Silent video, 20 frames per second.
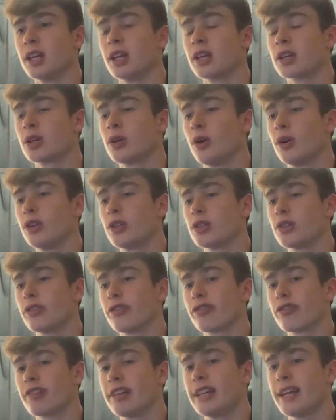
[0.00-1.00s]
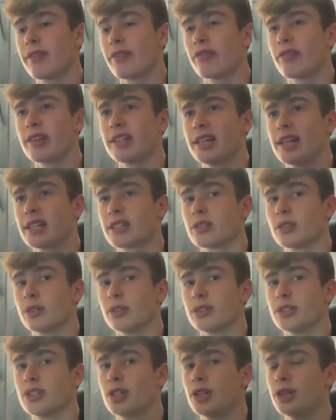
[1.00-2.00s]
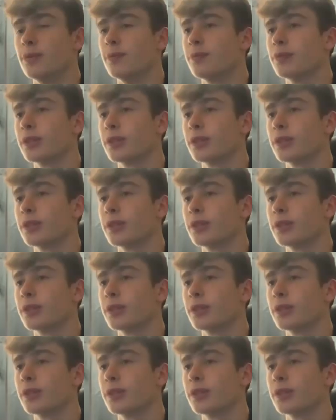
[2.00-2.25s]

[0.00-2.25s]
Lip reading: Corners on 3 and free kicks on 2.